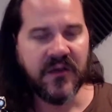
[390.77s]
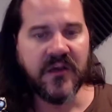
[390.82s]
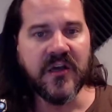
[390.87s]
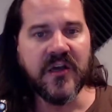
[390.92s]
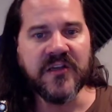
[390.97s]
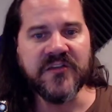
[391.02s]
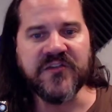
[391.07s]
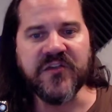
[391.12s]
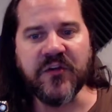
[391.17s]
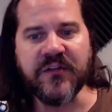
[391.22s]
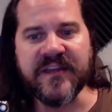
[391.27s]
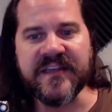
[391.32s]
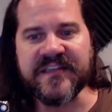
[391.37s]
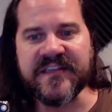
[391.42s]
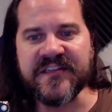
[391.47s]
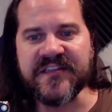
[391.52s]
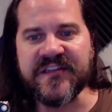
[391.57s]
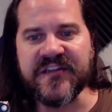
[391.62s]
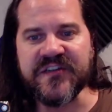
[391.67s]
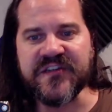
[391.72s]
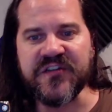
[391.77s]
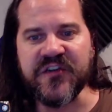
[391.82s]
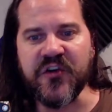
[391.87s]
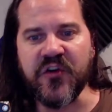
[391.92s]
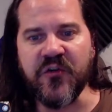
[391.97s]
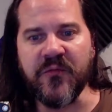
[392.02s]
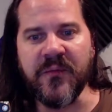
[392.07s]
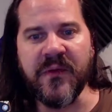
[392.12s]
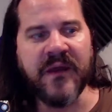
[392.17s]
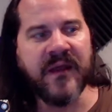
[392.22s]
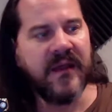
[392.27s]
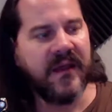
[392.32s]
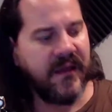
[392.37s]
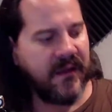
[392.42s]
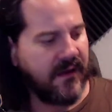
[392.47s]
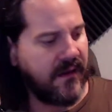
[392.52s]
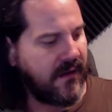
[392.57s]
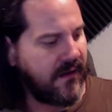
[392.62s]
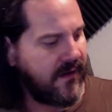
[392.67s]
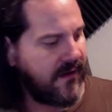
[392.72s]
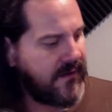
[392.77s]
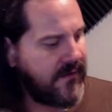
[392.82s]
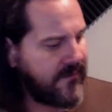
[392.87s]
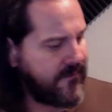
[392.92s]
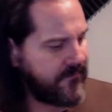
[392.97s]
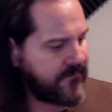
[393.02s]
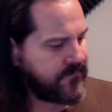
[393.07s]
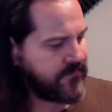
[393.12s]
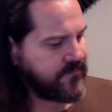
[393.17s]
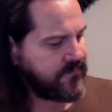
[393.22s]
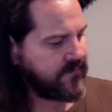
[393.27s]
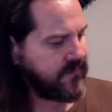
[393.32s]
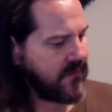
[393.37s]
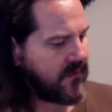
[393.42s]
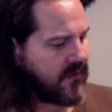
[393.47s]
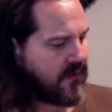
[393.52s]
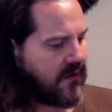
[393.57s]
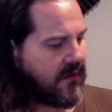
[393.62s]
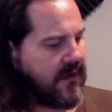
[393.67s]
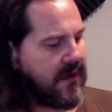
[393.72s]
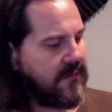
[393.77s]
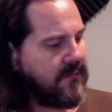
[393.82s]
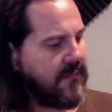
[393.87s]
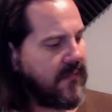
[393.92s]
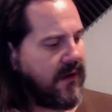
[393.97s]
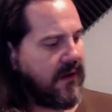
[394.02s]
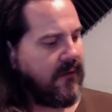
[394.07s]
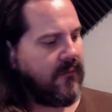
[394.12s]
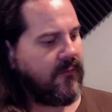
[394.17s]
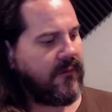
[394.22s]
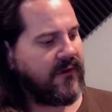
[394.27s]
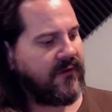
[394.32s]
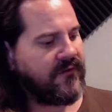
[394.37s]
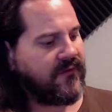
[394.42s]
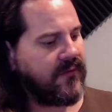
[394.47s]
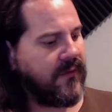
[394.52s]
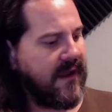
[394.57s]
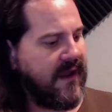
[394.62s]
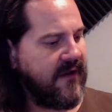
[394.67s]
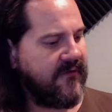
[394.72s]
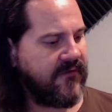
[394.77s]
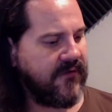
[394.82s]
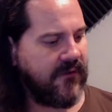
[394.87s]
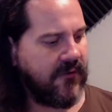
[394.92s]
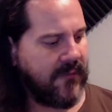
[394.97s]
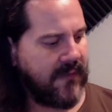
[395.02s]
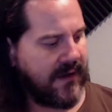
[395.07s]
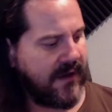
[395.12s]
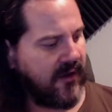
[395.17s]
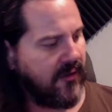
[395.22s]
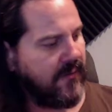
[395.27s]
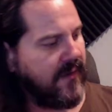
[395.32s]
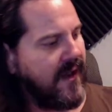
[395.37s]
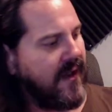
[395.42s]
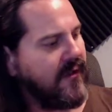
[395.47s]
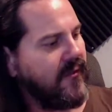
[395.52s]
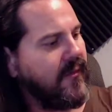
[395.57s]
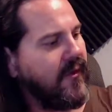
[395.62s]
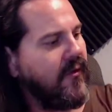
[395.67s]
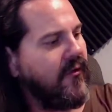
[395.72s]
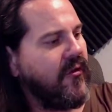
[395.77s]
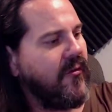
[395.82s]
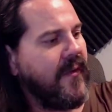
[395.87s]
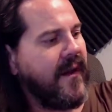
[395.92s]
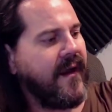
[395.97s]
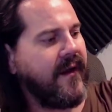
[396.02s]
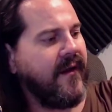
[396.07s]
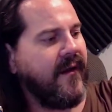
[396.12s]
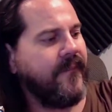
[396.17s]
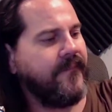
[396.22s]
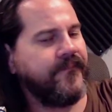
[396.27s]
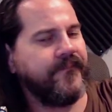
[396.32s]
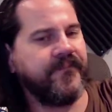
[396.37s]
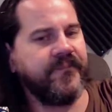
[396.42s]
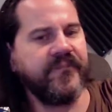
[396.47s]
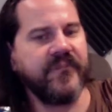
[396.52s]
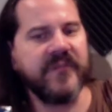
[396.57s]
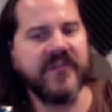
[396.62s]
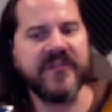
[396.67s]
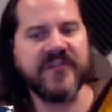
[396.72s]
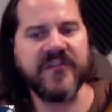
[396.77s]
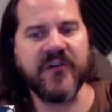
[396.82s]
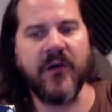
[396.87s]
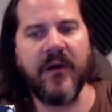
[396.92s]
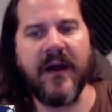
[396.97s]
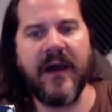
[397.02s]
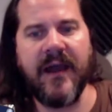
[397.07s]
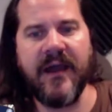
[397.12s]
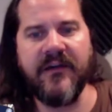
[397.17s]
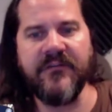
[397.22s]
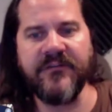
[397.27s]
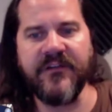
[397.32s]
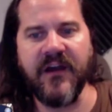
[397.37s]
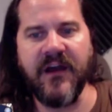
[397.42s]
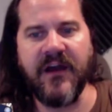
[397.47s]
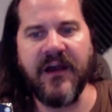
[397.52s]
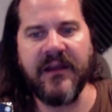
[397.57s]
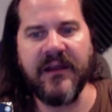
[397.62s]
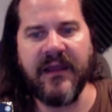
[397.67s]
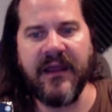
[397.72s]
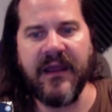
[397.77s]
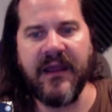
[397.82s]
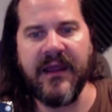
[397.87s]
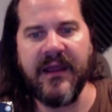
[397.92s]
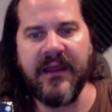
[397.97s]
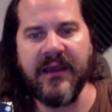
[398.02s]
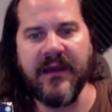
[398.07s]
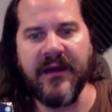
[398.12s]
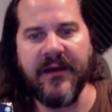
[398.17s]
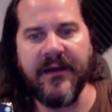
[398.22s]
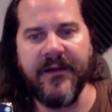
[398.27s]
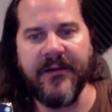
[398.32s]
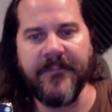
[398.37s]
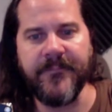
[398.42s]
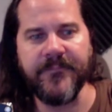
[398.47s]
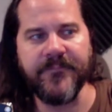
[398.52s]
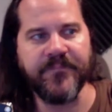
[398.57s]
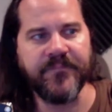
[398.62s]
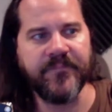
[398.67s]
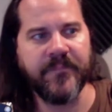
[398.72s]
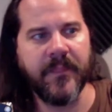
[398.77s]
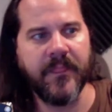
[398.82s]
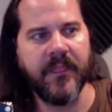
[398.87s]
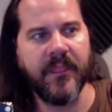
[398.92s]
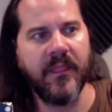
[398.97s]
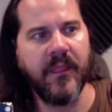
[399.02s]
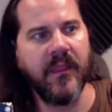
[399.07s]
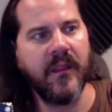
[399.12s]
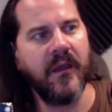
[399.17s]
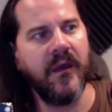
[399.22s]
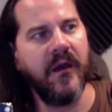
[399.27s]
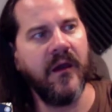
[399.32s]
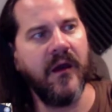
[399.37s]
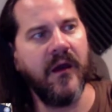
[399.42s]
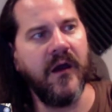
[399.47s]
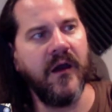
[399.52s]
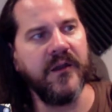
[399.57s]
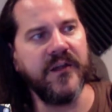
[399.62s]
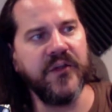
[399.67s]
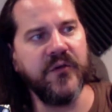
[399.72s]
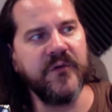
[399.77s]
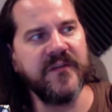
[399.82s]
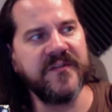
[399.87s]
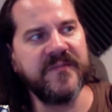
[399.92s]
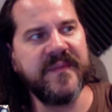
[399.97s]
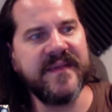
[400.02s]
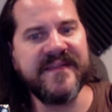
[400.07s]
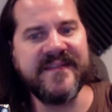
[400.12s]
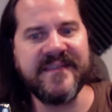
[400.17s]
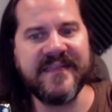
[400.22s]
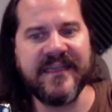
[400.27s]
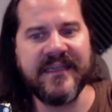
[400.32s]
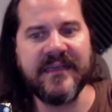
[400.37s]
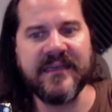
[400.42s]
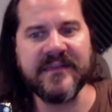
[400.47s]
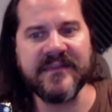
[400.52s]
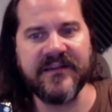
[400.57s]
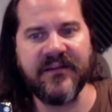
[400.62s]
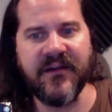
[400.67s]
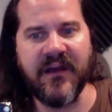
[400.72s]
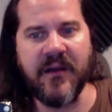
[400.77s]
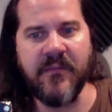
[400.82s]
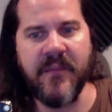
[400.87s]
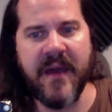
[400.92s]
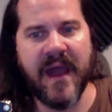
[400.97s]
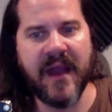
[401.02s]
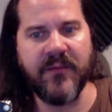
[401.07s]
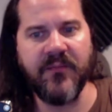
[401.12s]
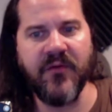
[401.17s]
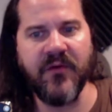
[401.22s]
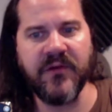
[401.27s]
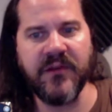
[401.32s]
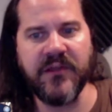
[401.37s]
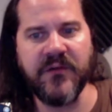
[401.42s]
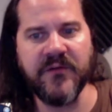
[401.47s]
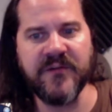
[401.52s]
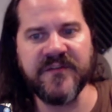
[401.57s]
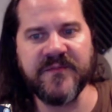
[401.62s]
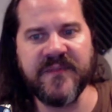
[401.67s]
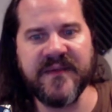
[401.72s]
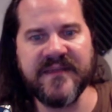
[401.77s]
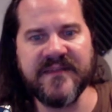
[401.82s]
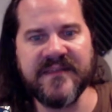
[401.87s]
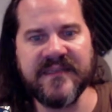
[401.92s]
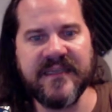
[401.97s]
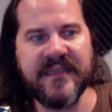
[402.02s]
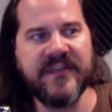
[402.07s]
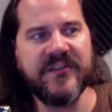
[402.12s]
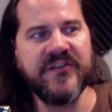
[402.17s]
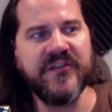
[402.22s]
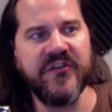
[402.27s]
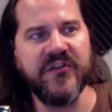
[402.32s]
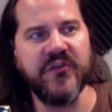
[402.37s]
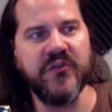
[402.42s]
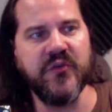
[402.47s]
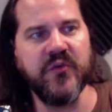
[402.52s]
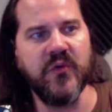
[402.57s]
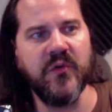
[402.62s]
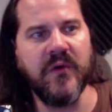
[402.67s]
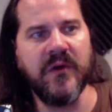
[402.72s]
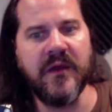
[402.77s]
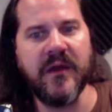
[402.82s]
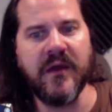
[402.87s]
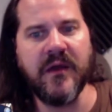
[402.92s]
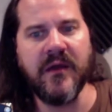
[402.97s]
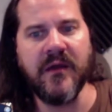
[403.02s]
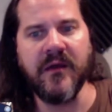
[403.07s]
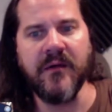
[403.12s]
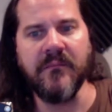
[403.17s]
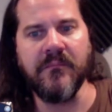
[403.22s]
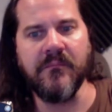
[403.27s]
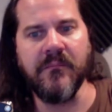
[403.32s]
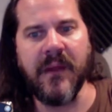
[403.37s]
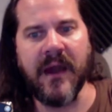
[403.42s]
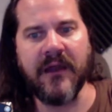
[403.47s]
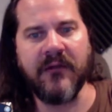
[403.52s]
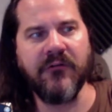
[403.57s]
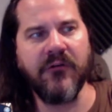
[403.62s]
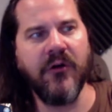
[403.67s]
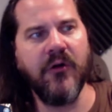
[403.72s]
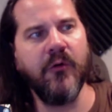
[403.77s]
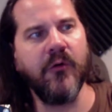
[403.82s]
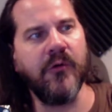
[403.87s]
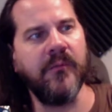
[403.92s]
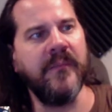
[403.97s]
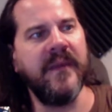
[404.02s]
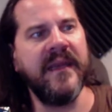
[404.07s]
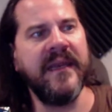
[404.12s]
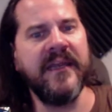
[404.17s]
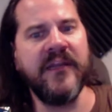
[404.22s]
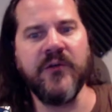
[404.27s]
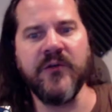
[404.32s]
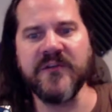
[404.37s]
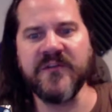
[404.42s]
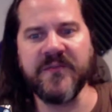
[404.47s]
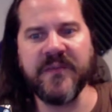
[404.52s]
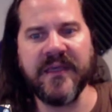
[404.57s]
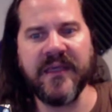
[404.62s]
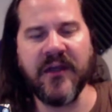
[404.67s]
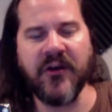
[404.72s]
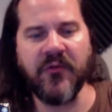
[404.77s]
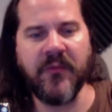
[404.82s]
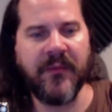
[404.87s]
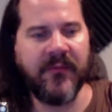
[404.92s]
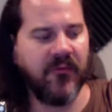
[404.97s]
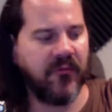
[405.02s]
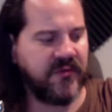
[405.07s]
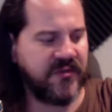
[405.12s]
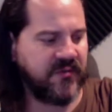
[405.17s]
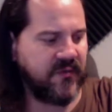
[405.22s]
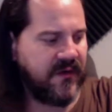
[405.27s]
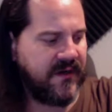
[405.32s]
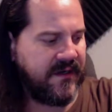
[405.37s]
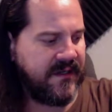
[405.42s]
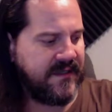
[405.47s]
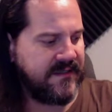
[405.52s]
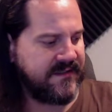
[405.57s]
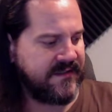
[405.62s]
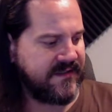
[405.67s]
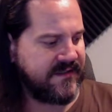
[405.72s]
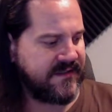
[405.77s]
So this is the Zoom. In my, what else do I have in here in my gear bag? Let me hold it back up. So I have got a USB-C, because I got a MacBook, USB-C to micro or mini USB. I don't remember which one it is.